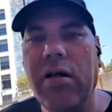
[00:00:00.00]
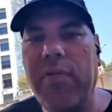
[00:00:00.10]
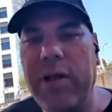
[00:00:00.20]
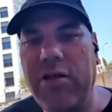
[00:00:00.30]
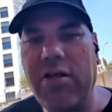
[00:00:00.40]
I
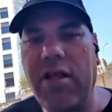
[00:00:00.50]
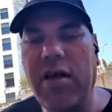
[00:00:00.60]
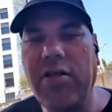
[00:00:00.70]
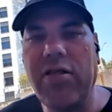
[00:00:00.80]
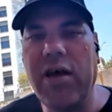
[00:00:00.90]
mean, just
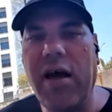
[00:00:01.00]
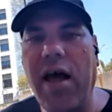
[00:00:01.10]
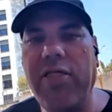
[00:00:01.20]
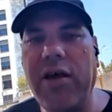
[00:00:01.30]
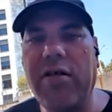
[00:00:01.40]
like the thing,
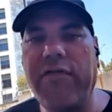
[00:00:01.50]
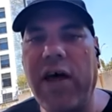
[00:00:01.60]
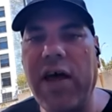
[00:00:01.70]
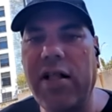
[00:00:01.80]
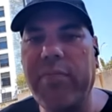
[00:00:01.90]
I think the
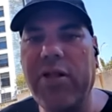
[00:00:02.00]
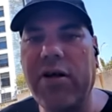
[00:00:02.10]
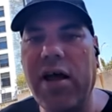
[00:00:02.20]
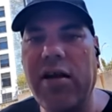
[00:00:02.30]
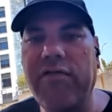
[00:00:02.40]
Fight Club is
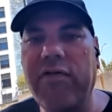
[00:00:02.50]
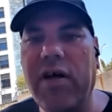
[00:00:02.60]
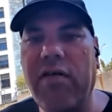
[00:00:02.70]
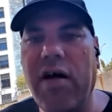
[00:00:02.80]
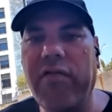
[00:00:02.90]
kind of
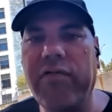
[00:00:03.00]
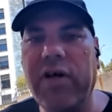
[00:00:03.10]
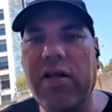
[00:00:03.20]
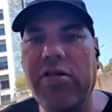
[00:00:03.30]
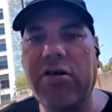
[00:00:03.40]

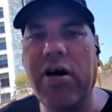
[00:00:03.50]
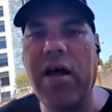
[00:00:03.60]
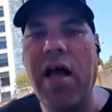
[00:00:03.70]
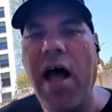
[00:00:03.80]
is good.